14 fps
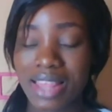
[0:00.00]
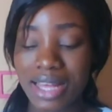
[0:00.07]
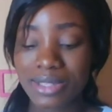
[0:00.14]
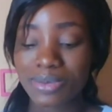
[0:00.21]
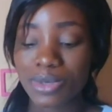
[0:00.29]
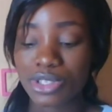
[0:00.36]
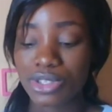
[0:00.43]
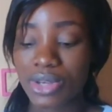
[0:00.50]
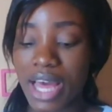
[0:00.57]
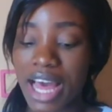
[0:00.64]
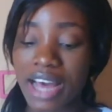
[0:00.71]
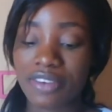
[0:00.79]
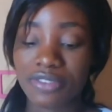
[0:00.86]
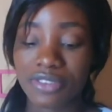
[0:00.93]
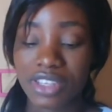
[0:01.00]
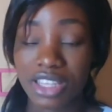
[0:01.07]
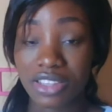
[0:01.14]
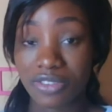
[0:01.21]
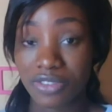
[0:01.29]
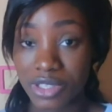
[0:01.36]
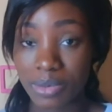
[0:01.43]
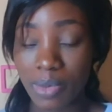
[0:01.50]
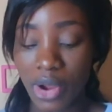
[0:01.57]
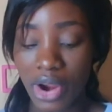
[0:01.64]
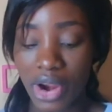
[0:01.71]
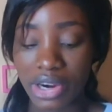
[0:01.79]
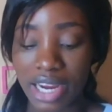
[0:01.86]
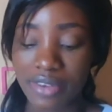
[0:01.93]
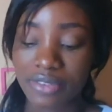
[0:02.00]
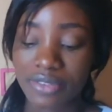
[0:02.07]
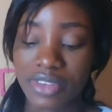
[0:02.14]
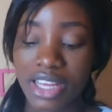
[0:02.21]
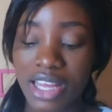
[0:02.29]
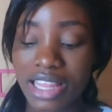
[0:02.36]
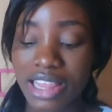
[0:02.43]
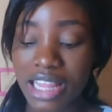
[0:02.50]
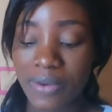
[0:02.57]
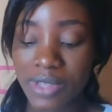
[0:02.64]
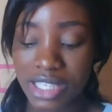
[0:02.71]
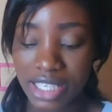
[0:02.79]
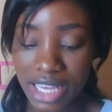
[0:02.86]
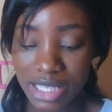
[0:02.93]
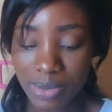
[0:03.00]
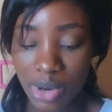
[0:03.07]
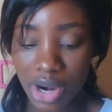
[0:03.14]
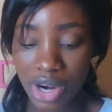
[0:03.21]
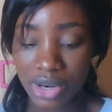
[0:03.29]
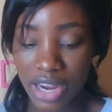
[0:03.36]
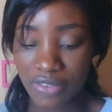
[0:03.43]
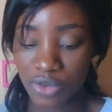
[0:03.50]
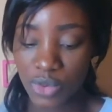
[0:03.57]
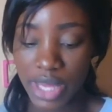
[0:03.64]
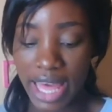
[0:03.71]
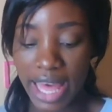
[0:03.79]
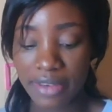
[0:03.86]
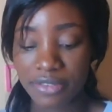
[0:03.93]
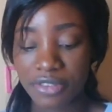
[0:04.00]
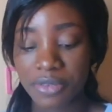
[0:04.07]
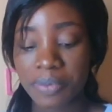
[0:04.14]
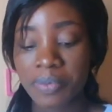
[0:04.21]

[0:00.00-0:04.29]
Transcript: That's what you have in the first paragraph. Now in the next paragraph we have,